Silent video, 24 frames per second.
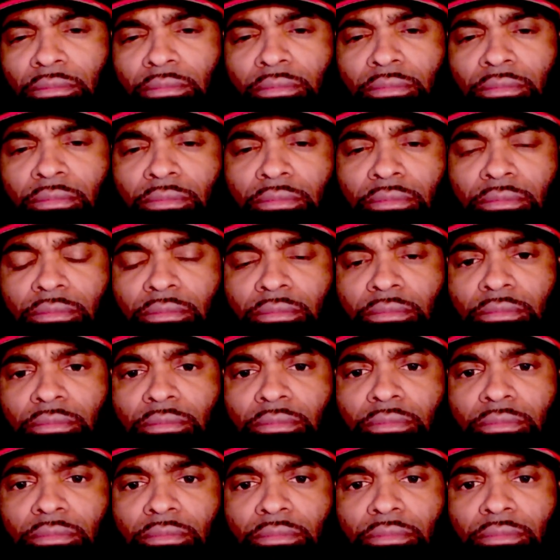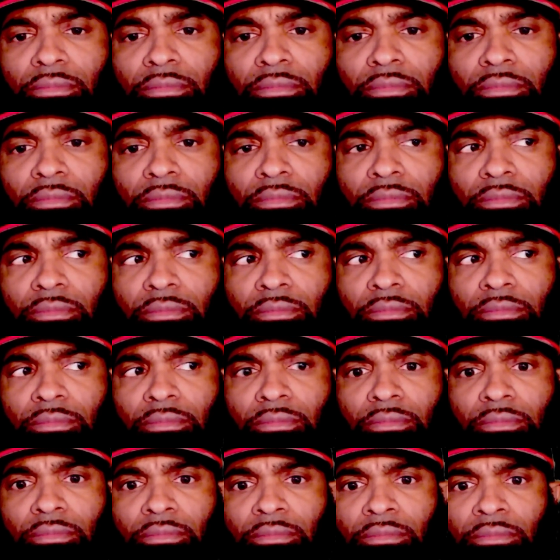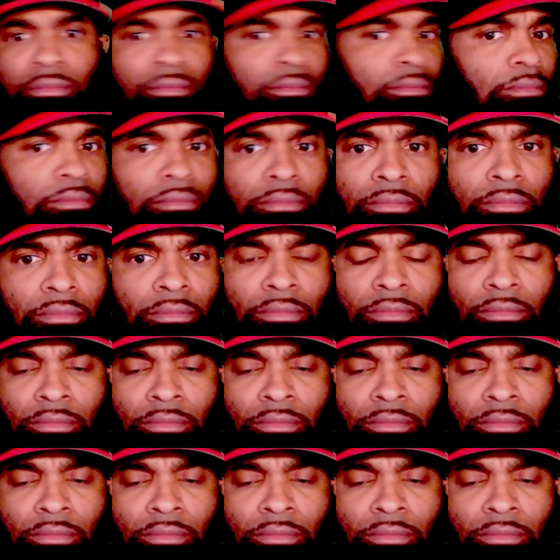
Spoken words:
Nothing is said.